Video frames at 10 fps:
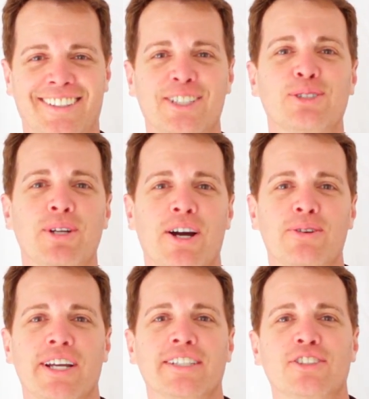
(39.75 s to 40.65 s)
Because we,
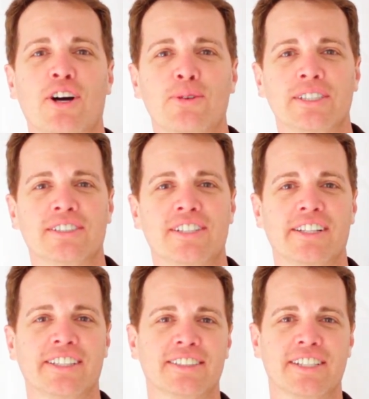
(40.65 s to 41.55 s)
all, it's always
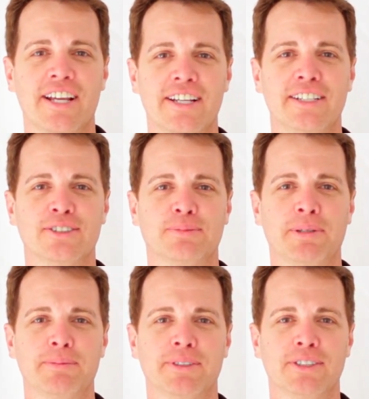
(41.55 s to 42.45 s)
telling us, hey, here's
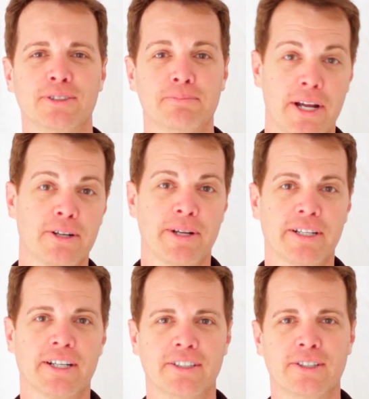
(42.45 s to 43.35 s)
people that you may or may
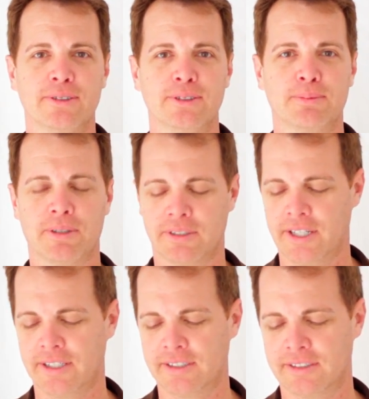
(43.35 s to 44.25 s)
not know whose
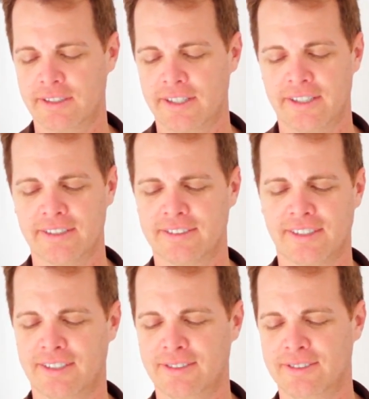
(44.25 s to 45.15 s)
birthday it is today. And it's
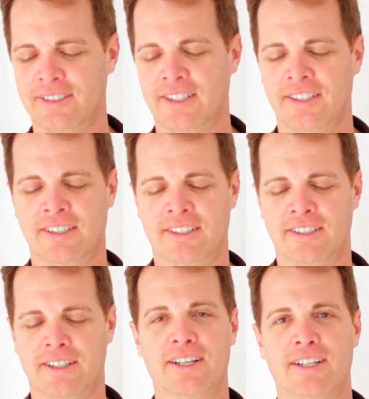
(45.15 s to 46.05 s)
like, who,
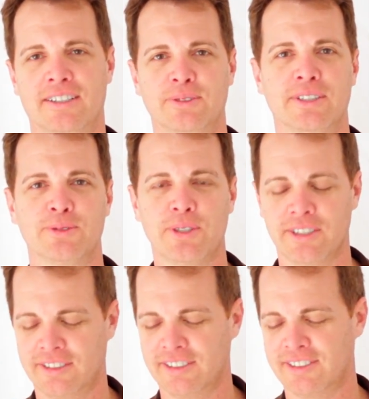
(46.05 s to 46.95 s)
uh, what, what
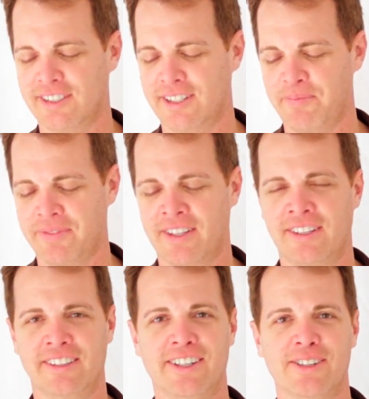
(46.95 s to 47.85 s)
is this, uh,
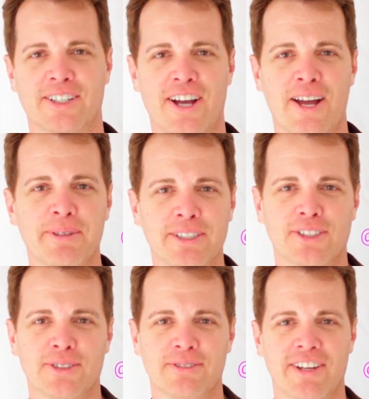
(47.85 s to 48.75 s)
you know, a comedy
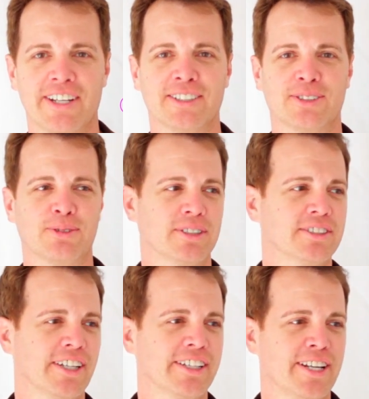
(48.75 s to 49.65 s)
show in Vegas where
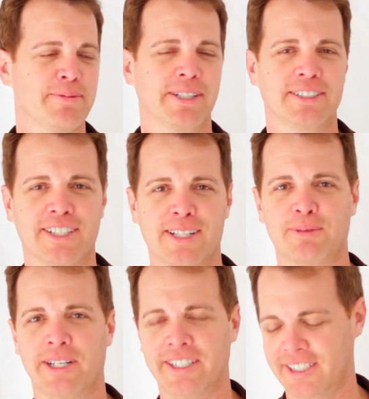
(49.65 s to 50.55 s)
it's like, anybody
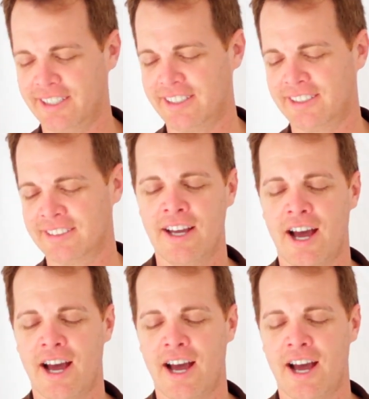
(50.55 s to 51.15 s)
celebrating anything?